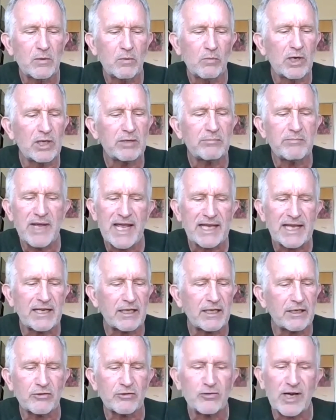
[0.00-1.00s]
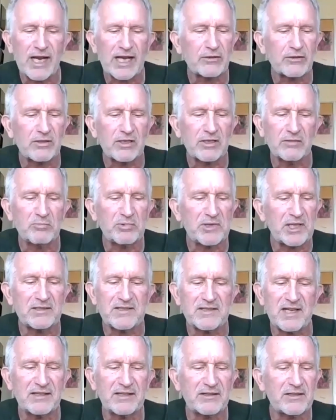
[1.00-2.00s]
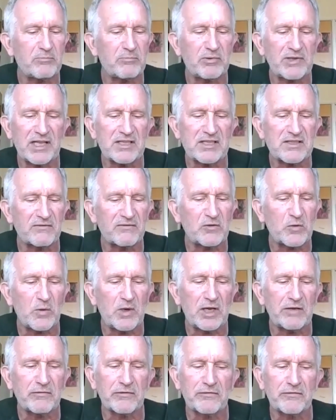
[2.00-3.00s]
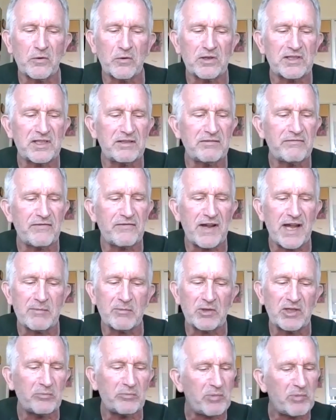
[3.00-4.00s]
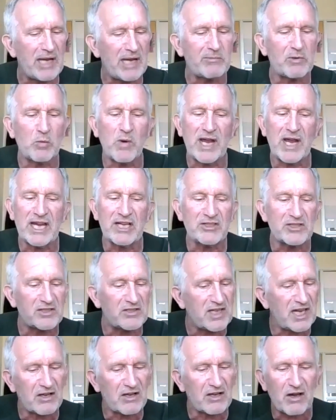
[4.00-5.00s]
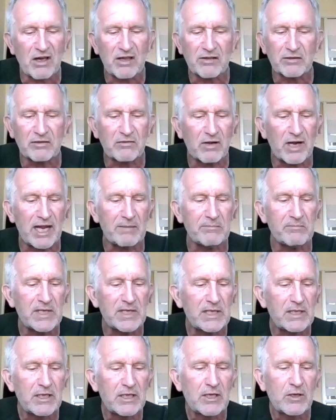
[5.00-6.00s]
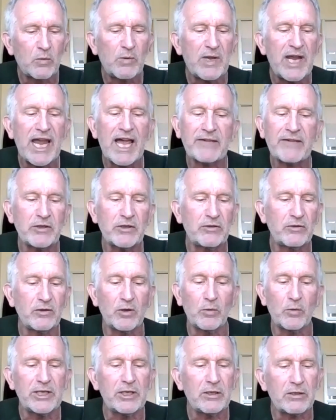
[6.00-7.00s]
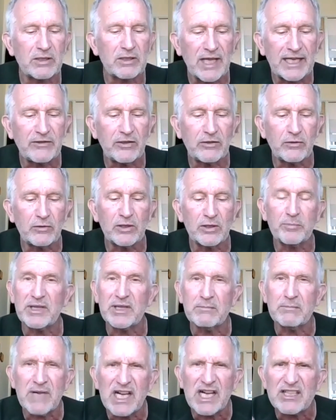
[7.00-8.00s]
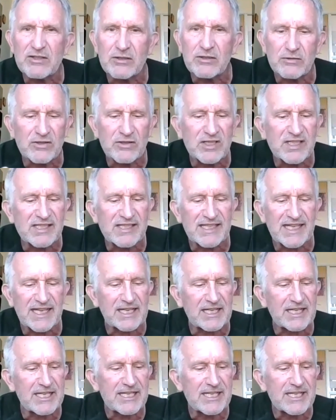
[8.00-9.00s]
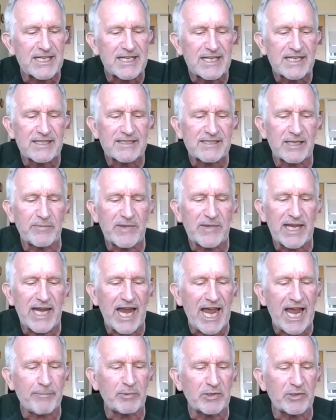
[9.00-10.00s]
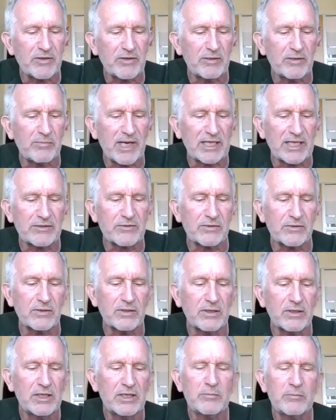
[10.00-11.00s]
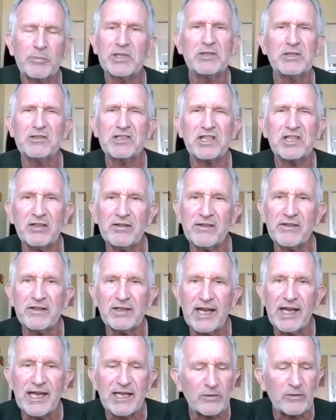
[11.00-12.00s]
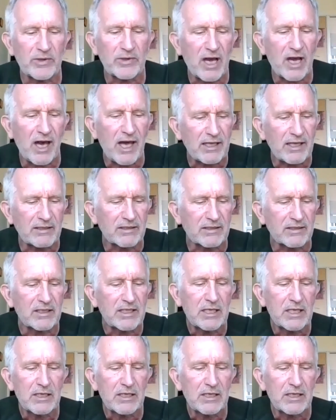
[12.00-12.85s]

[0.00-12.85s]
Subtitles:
One man on a tractor can take the place of 12 or 14 families, pay him a wage, and take all the crop. We have to do it. We don't like to do it, but the monster's sick. Something happened to the monster. But you'll kill the land with cotton.